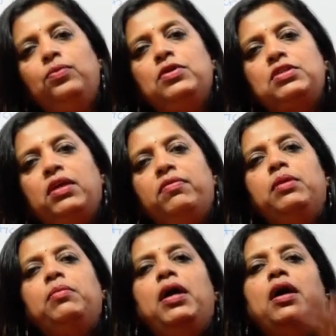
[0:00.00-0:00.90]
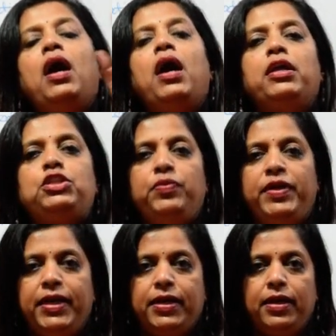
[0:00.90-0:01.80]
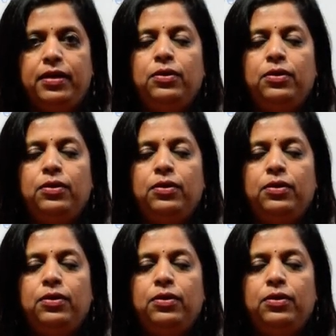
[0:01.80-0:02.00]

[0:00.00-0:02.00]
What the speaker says: was given by R.H. Whittaker.